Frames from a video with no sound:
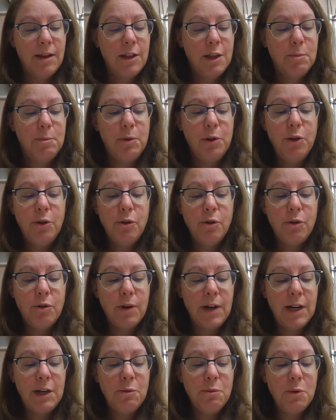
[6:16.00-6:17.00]
The
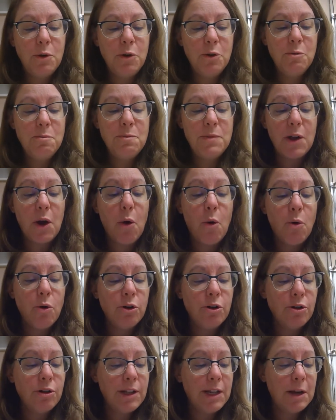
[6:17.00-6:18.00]
blue-green room, the
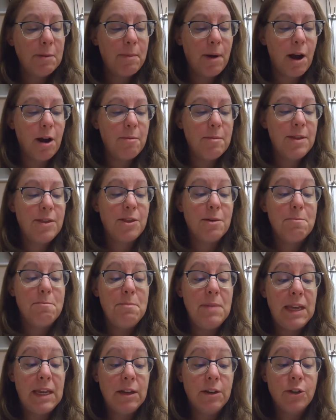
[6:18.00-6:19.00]
orderly apartment, the
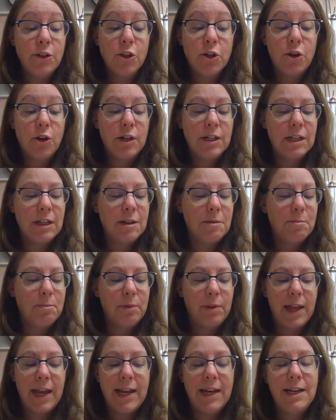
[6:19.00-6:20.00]
meals cooked and the
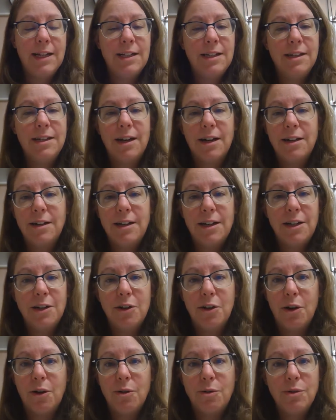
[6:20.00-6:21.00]
blankets tucked in
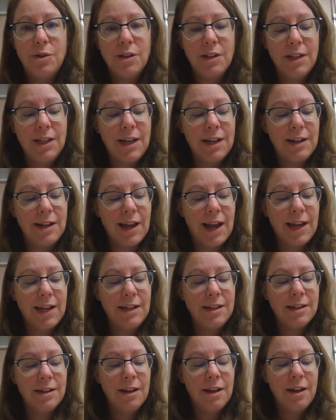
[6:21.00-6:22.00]
cozily at
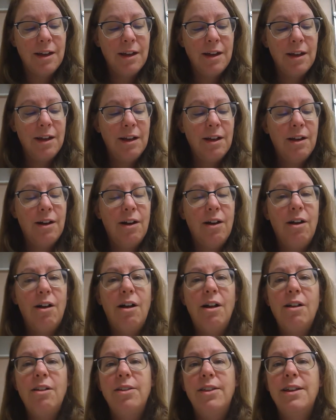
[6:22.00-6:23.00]
night.
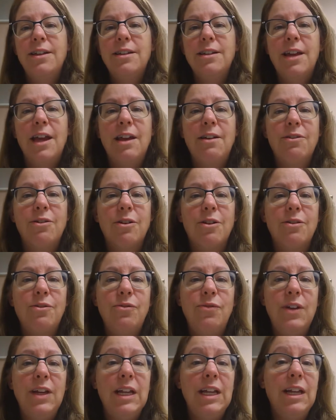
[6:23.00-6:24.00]
All this gave her a
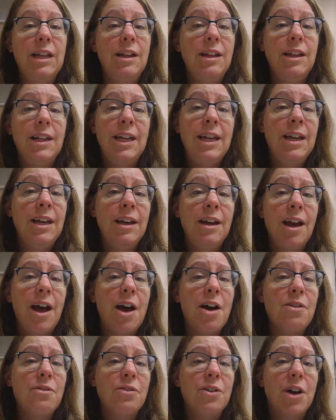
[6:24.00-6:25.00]
feeling
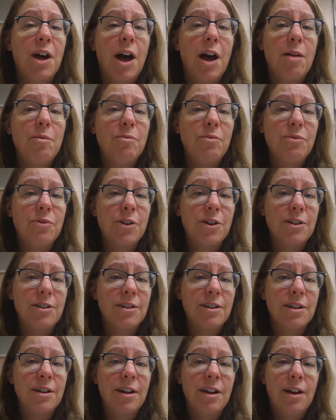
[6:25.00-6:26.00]
of
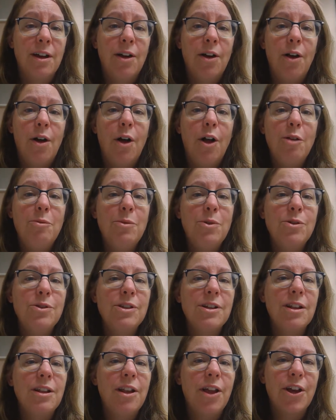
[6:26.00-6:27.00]
comfort,
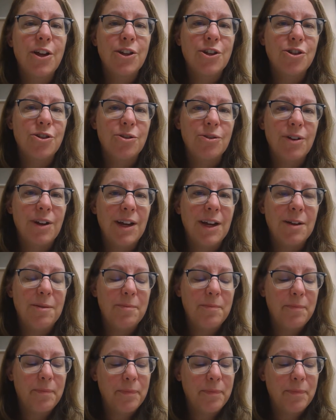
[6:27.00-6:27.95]
almost luxury.